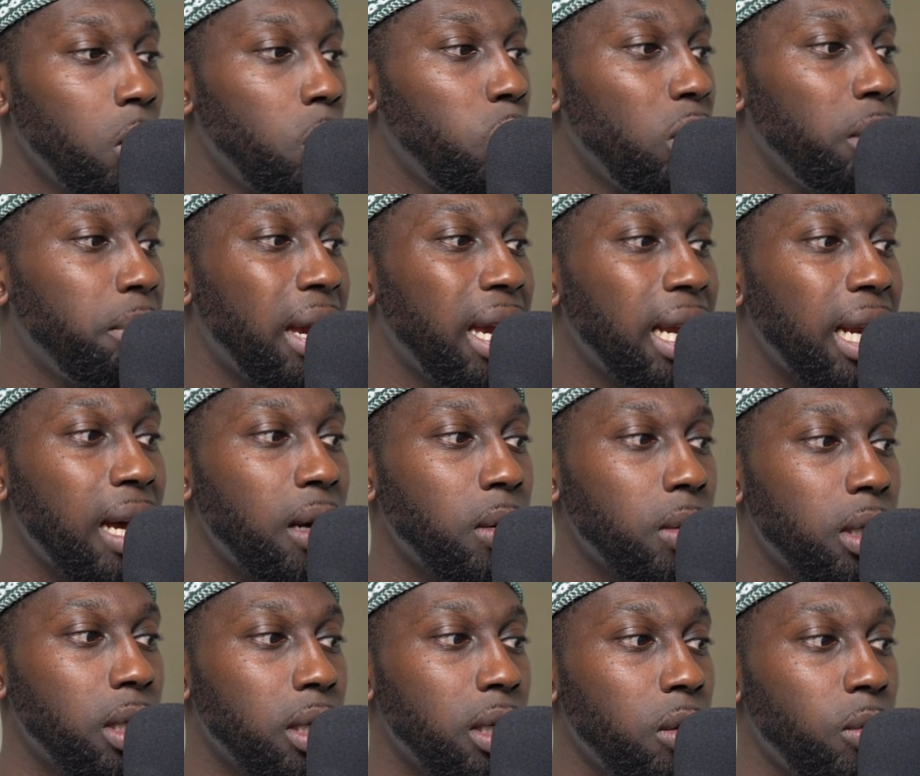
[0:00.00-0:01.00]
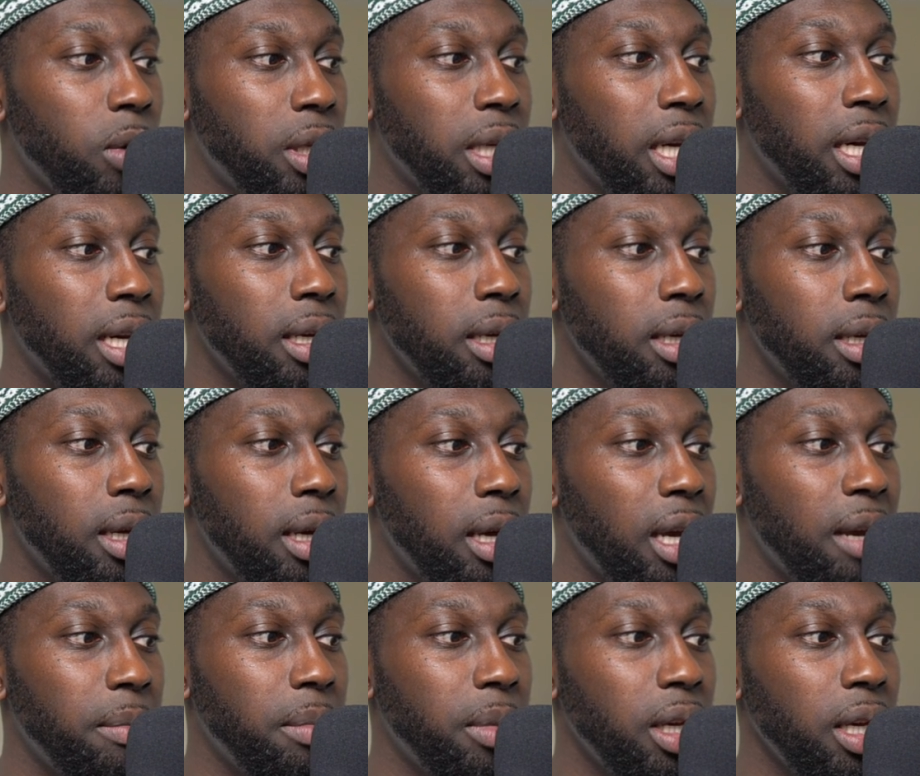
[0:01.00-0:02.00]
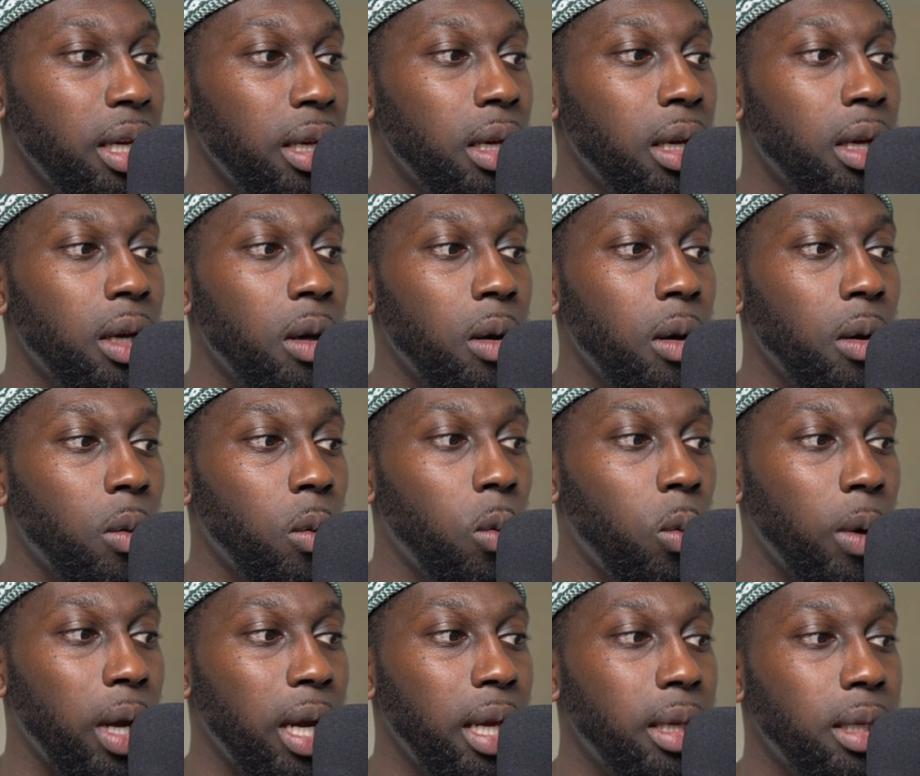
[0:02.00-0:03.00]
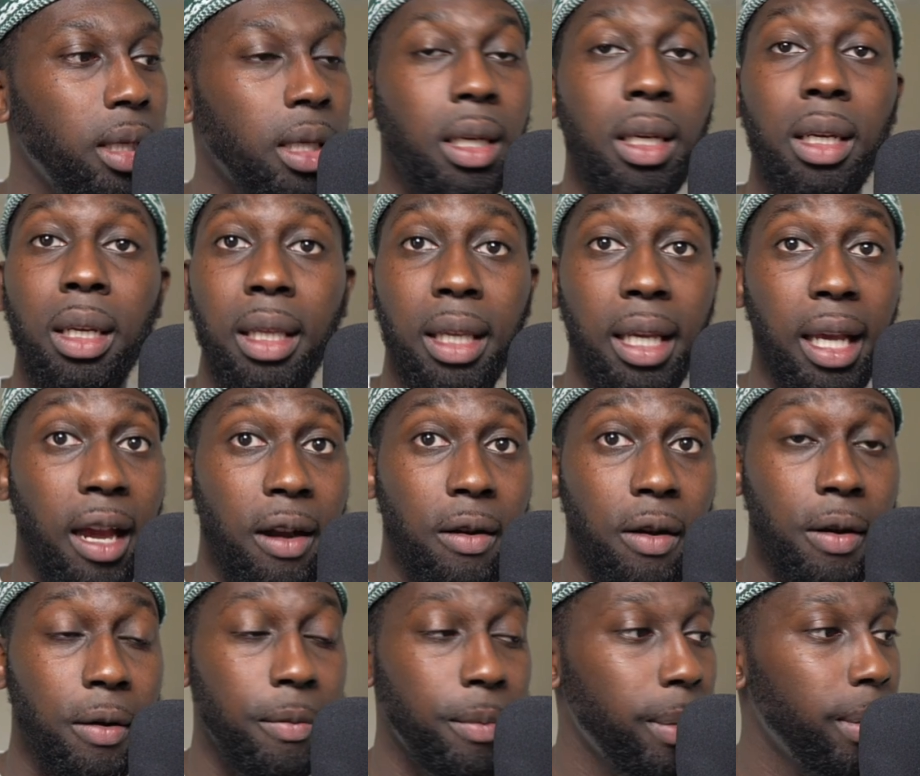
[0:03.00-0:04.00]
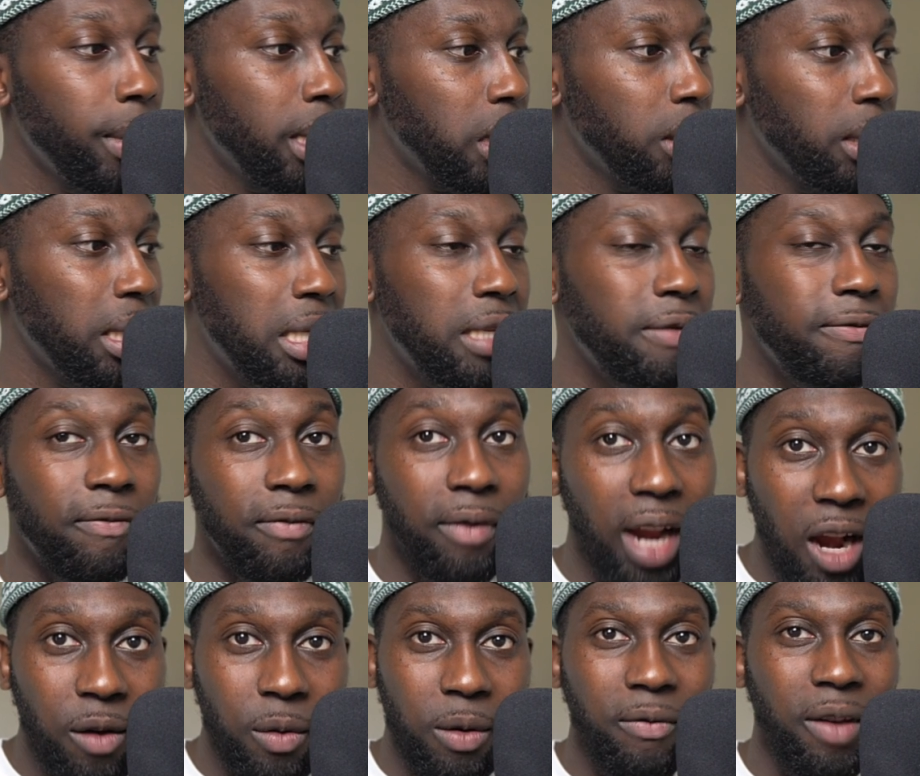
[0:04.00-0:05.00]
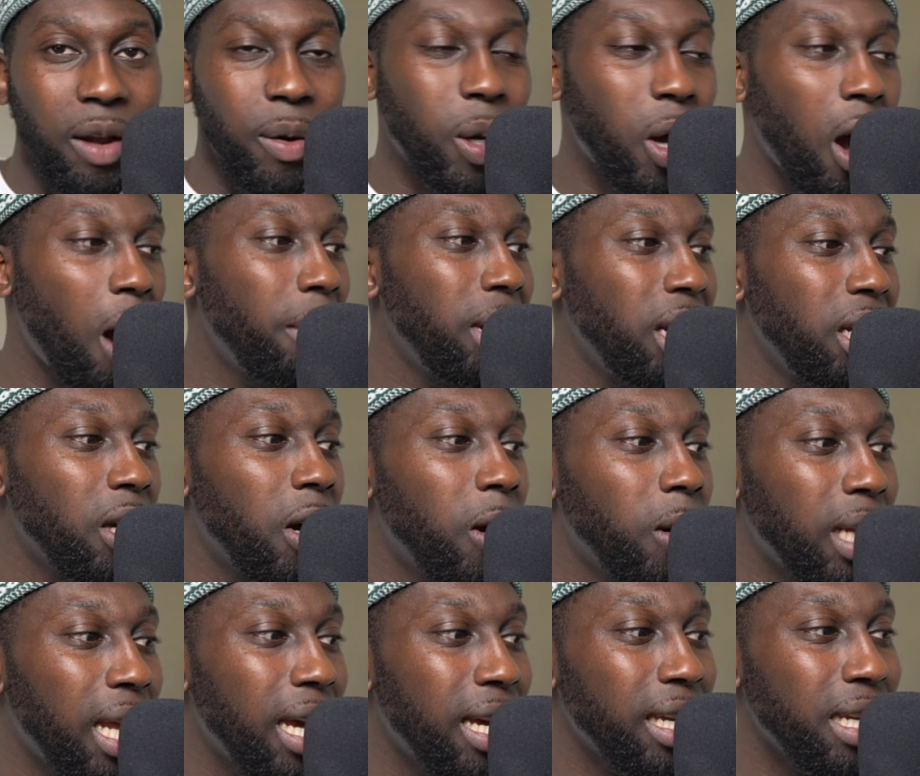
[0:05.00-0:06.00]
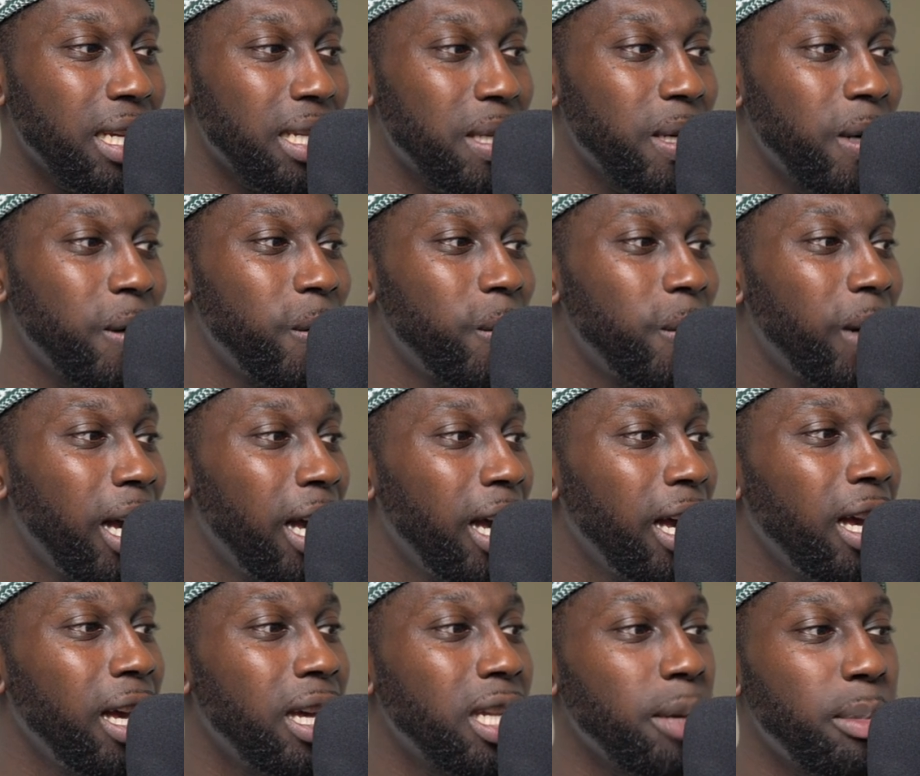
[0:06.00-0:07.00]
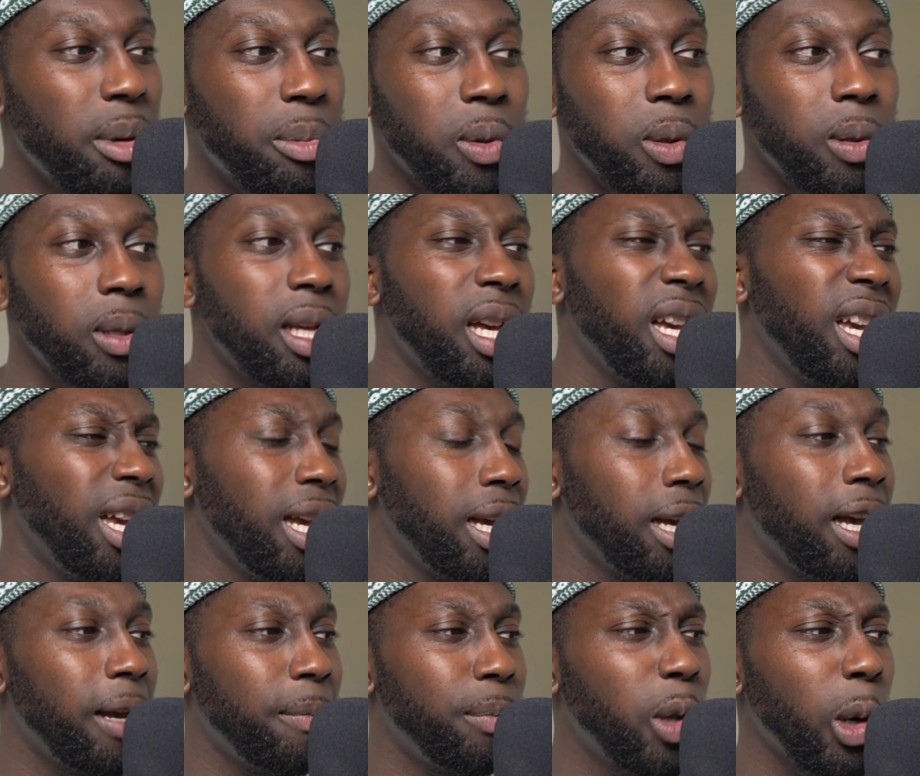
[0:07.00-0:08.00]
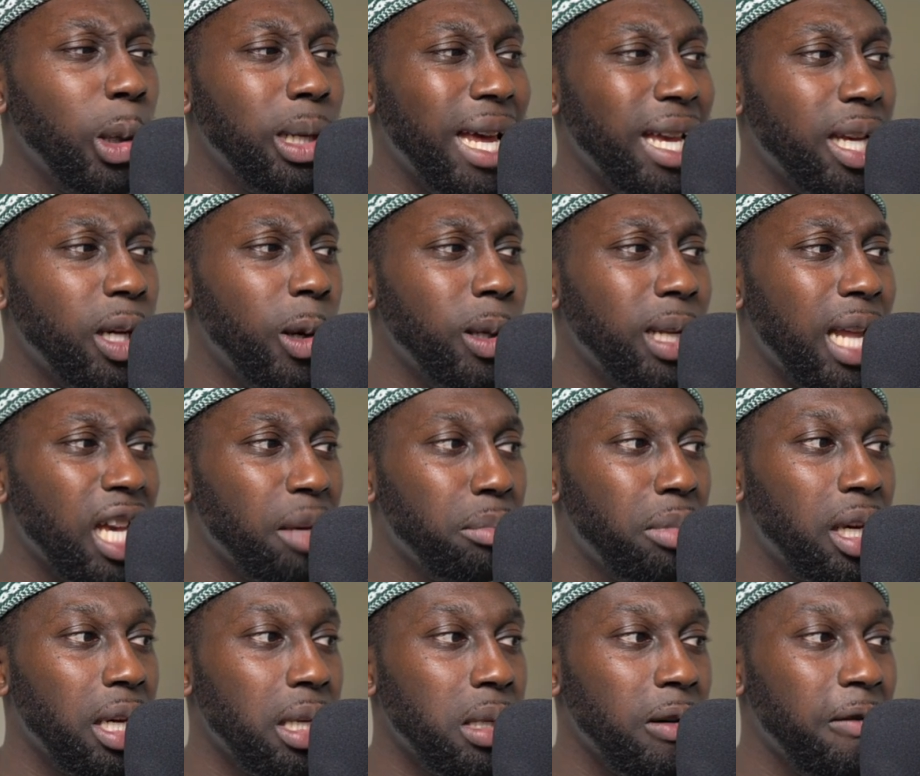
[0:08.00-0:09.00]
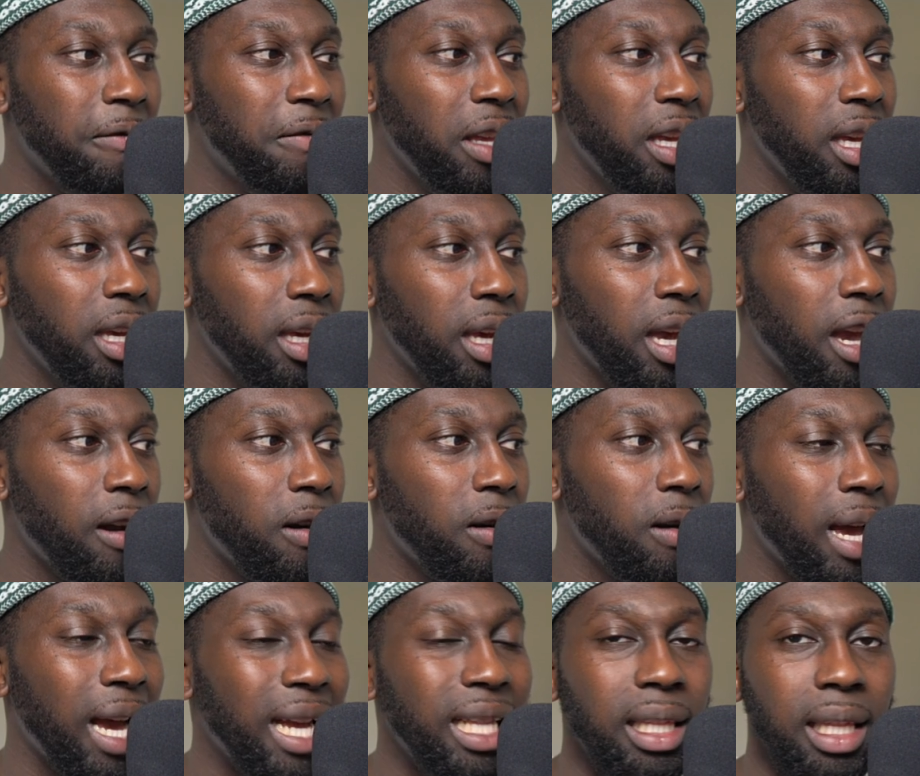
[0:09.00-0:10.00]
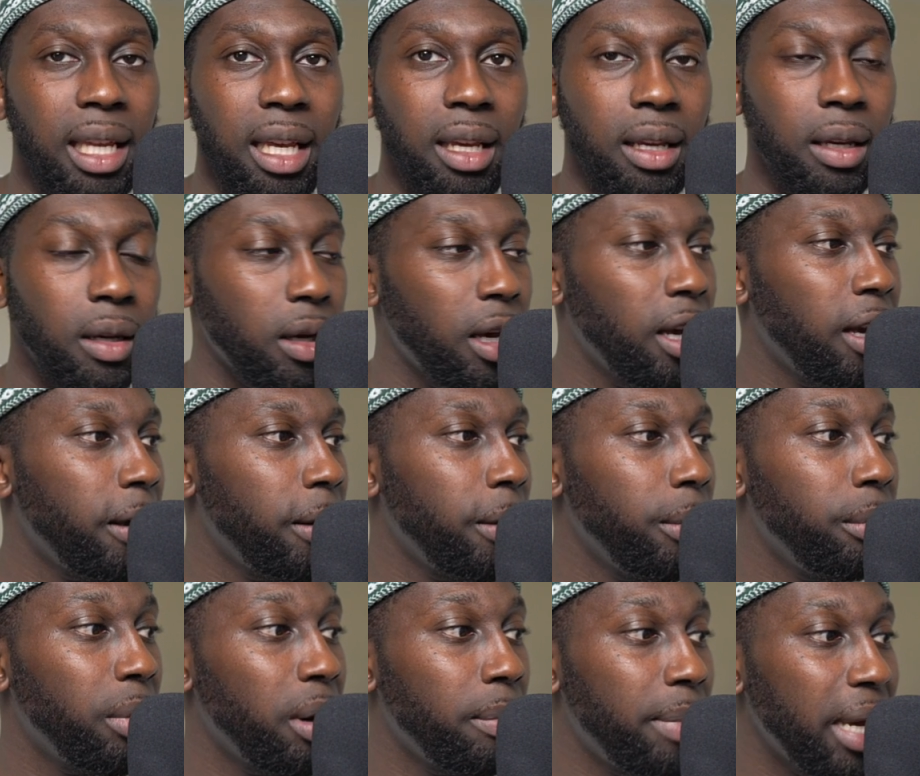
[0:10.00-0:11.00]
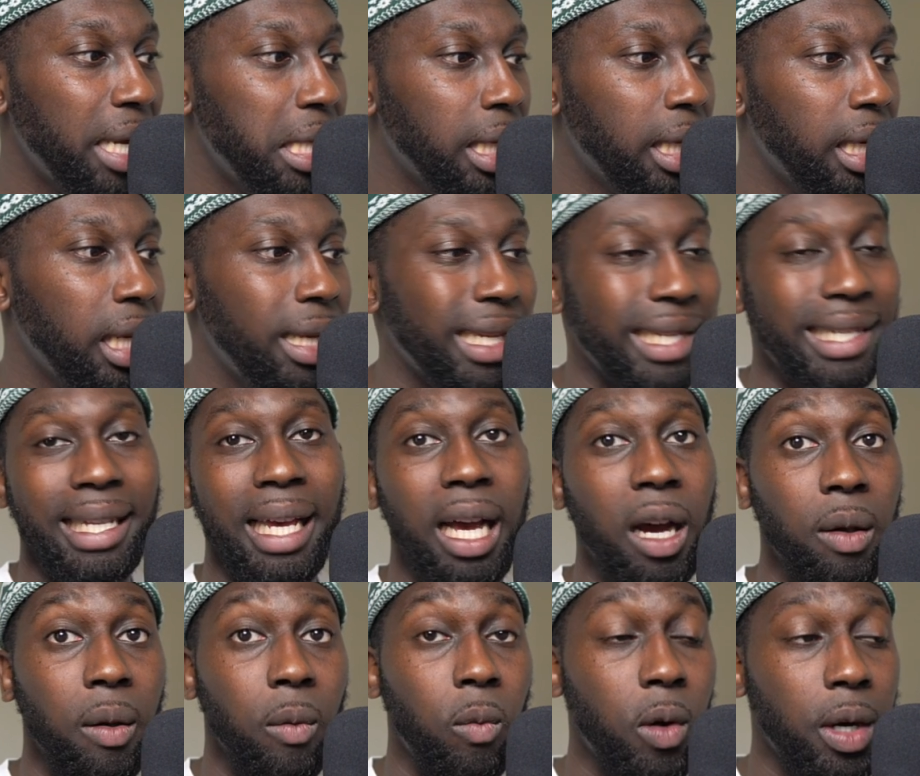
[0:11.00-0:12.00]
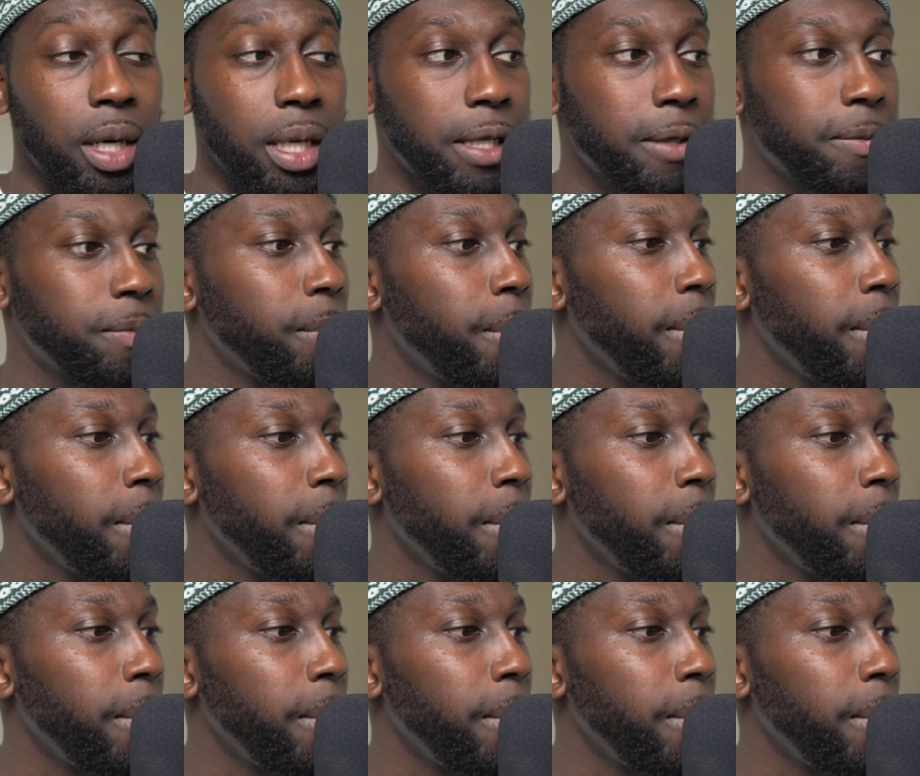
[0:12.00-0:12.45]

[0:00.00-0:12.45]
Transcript: we bail out, return empty with the error. So this is very, very common in Golang. So some people uh, don't like Golang because of the error handling, um, but basically this is how it works.